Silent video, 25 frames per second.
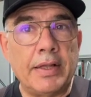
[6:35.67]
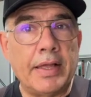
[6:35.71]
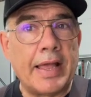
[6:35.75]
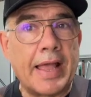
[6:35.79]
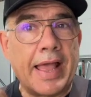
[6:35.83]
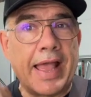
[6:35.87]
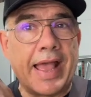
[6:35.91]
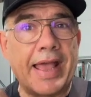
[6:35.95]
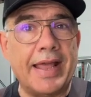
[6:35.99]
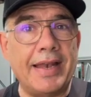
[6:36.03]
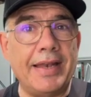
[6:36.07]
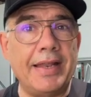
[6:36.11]

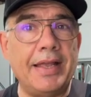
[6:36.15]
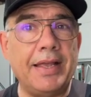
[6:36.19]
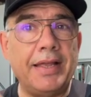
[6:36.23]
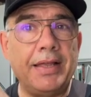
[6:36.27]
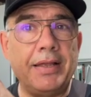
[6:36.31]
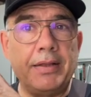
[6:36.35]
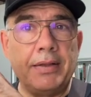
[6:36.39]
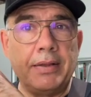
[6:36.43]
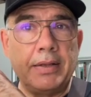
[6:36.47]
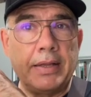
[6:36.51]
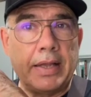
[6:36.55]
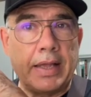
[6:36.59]

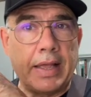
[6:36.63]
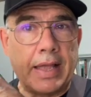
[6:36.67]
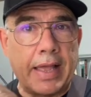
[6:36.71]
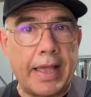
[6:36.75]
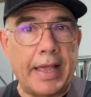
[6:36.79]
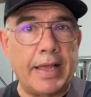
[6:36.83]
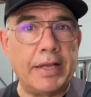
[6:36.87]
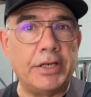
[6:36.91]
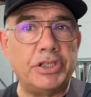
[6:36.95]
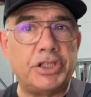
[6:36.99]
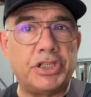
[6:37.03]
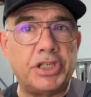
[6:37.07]
Any
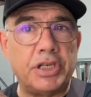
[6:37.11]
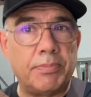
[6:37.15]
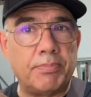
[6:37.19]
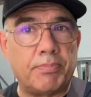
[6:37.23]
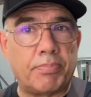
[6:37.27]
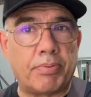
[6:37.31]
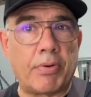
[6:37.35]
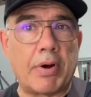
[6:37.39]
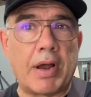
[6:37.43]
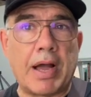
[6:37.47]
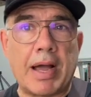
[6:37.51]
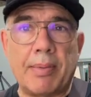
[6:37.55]
engine
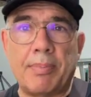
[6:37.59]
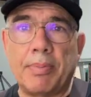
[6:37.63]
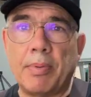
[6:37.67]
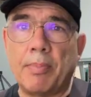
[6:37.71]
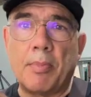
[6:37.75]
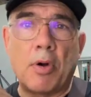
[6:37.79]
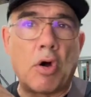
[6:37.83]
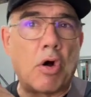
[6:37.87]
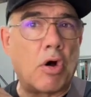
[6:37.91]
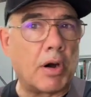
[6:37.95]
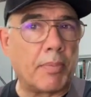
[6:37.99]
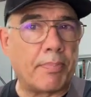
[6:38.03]

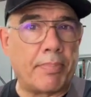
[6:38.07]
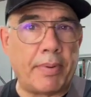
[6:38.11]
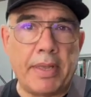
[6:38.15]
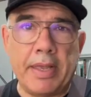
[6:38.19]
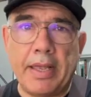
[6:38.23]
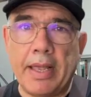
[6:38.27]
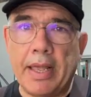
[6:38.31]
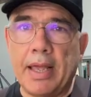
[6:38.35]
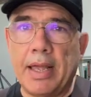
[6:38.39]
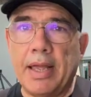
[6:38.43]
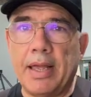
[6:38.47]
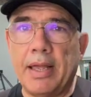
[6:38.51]
problem,
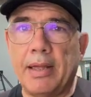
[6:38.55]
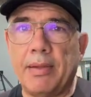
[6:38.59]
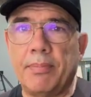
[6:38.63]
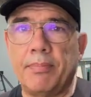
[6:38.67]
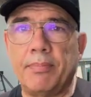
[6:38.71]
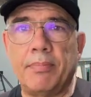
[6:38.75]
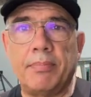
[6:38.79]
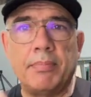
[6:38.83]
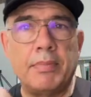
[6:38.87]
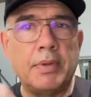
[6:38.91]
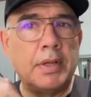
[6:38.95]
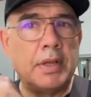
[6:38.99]

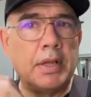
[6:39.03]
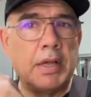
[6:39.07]
RPM,